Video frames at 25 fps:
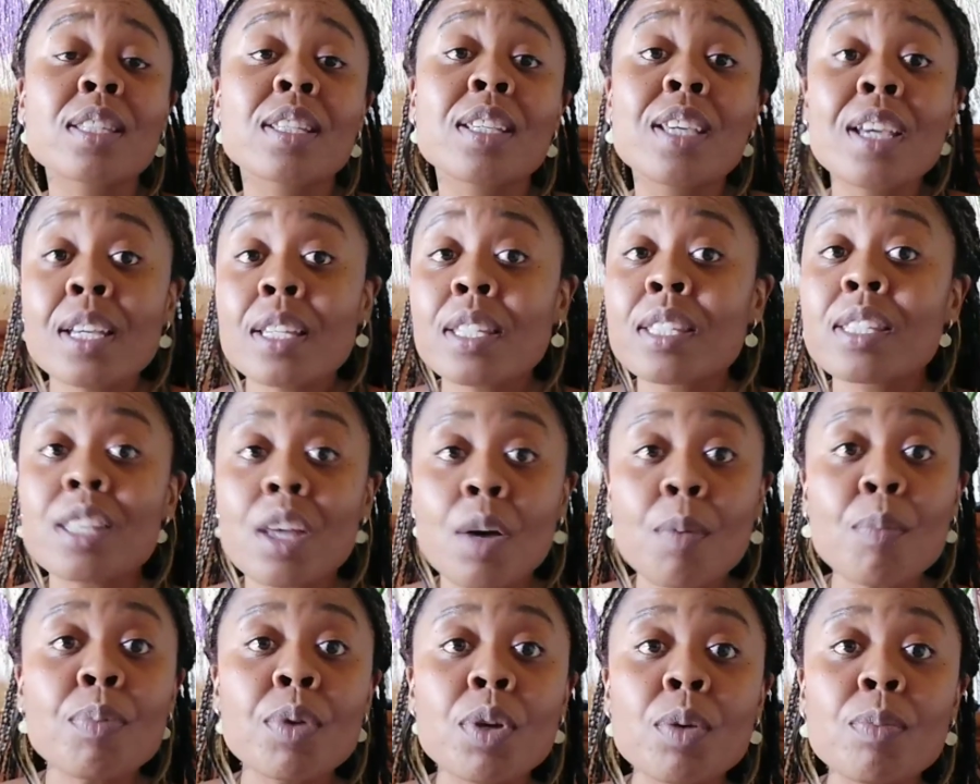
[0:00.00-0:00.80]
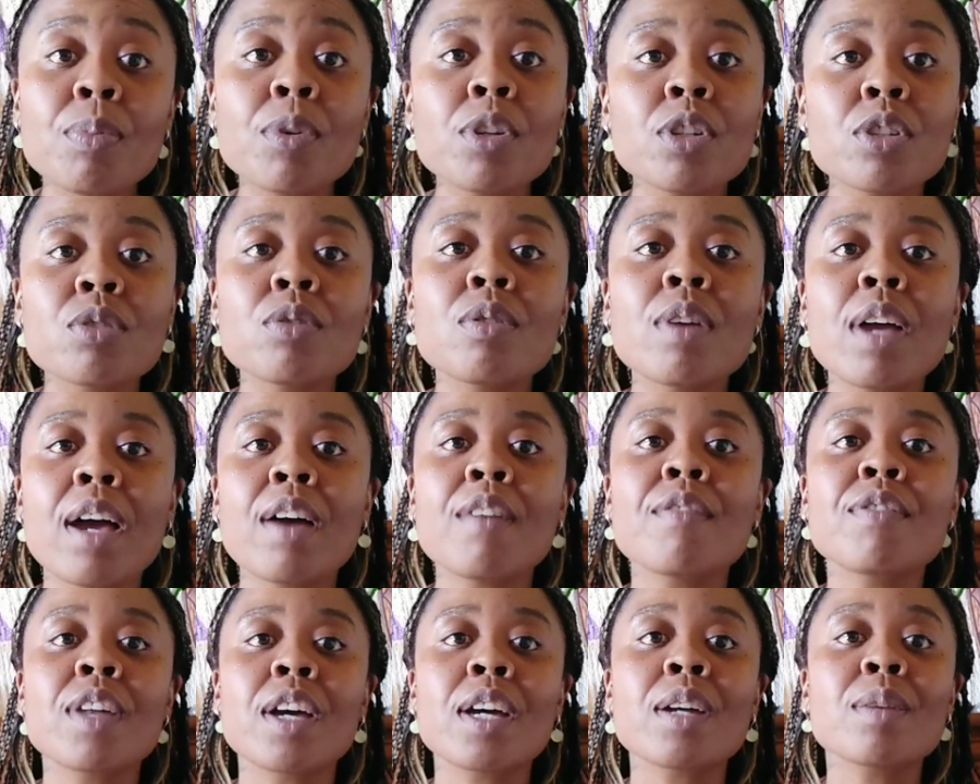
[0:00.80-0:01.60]
Yes, some people do
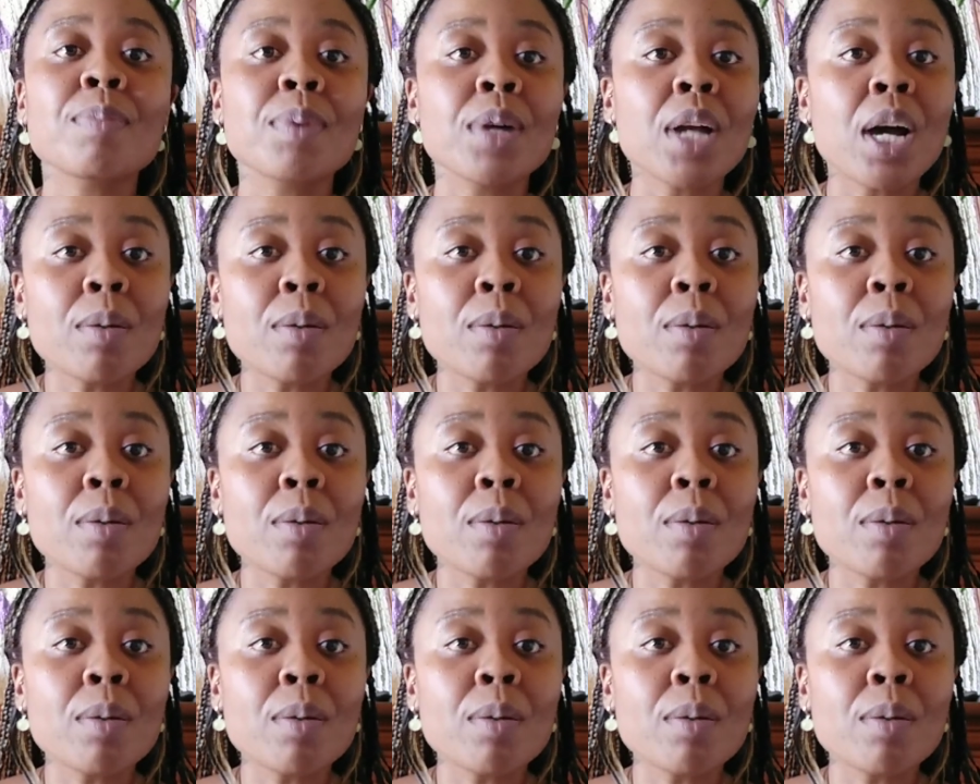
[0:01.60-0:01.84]
have that, but